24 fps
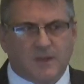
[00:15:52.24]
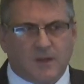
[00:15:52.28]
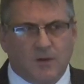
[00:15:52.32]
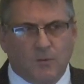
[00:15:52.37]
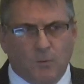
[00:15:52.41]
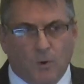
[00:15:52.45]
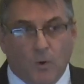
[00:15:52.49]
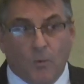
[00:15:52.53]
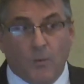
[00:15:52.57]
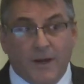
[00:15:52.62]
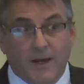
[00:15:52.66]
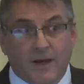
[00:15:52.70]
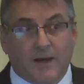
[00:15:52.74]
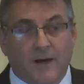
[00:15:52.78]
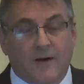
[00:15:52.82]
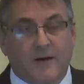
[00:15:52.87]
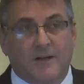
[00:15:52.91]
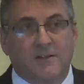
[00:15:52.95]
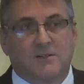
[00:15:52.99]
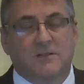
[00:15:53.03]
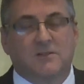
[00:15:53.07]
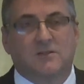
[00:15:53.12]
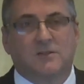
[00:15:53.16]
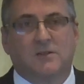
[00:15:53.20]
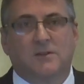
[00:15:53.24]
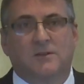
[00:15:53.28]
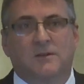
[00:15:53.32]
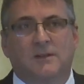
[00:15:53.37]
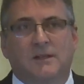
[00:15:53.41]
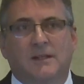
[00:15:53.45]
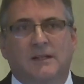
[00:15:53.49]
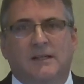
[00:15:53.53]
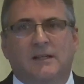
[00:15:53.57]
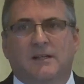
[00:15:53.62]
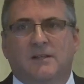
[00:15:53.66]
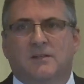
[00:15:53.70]
what we're going to do
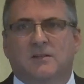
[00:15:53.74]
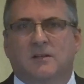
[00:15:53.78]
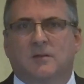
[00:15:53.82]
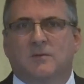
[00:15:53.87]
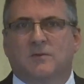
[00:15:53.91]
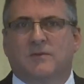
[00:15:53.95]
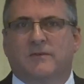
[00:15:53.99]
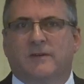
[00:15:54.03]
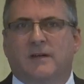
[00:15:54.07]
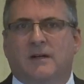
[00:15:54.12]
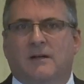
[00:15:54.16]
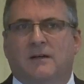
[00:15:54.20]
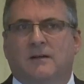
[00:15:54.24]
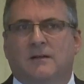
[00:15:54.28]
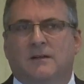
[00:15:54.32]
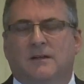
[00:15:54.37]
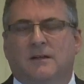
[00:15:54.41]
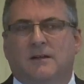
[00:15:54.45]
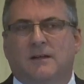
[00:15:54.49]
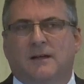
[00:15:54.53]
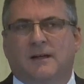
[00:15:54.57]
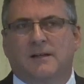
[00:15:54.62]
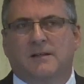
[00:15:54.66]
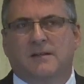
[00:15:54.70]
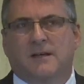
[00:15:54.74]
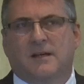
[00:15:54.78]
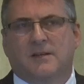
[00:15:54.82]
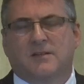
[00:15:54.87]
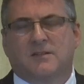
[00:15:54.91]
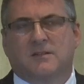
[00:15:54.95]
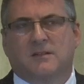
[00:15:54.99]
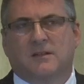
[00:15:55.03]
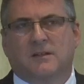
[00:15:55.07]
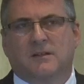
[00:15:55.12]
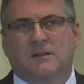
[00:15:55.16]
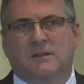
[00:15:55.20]
in terms of our
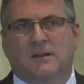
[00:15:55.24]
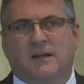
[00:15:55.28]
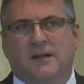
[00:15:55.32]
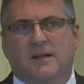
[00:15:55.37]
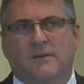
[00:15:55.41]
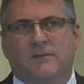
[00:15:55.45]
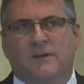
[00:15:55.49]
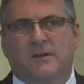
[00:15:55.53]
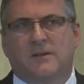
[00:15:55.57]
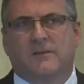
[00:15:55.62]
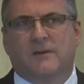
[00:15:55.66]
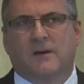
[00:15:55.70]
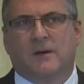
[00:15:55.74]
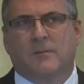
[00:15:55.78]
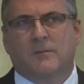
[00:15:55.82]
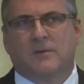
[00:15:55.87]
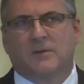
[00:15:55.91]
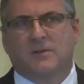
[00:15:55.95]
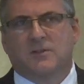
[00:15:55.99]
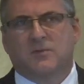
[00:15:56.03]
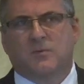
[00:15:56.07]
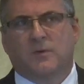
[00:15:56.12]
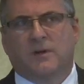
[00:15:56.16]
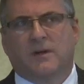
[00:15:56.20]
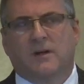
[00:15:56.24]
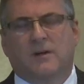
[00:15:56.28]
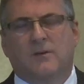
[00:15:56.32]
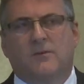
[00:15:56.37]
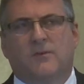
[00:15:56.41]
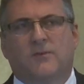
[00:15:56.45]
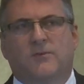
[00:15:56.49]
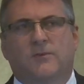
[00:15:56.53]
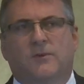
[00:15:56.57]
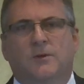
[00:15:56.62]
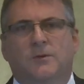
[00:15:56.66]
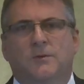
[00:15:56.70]
ADAS and AV development as we go
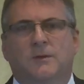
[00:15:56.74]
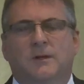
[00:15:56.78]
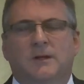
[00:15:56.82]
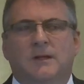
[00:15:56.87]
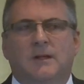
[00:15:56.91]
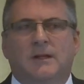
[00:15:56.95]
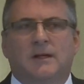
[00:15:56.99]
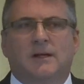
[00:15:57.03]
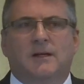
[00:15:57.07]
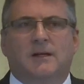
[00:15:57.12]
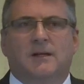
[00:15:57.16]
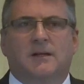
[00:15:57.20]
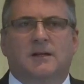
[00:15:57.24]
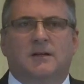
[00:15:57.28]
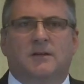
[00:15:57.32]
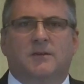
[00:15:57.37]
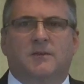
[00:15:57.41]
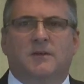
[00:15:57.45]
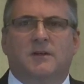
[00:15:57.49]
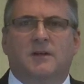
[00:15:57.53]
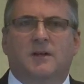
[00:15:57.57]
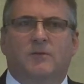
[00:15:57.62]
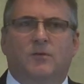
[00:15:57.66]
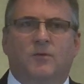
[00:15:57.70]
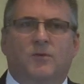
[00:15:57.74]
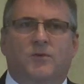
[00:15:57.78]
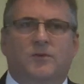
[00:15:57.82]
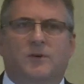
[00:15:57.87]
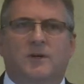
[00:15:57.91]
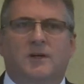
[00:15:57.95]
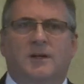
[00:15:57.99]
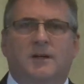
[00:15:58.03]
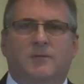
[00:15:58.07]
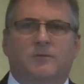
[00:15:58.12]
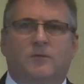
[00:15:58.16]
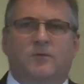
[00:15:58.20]
through the level
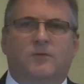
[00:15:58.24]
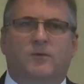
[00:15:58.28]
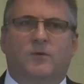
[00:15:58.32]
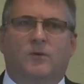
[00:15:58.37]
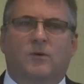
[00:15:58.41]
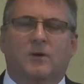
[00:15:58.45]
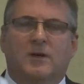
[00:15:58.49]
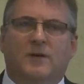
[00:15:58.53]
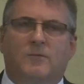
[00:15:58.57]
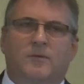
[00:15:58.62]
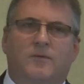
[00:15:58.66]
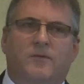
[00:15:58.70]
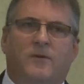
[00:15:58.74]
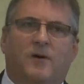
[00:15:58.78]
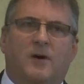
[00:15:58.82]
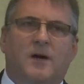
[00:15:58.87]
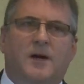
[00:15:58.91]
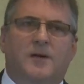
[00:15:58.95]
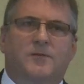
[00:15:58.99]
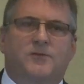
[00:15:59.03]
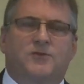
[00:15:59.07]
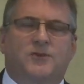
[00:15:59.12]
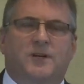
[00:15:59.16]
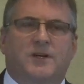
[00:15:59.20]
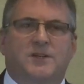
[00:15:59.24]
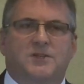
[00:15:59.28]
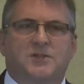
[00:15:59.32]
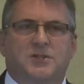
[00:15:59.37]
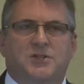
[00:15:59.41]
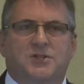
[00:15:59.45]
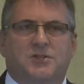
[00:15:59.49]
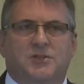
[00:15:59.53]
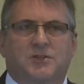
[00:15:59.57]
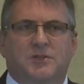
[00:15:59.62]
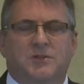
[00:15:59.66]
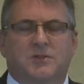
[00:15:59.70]
3, level 4, level 5
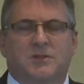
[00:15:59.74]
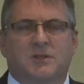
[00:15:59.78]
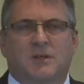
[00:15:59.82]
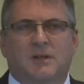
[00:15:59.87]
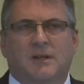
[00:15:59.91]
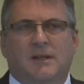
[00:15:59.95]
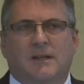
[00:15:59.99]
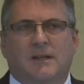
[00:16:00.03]
transitions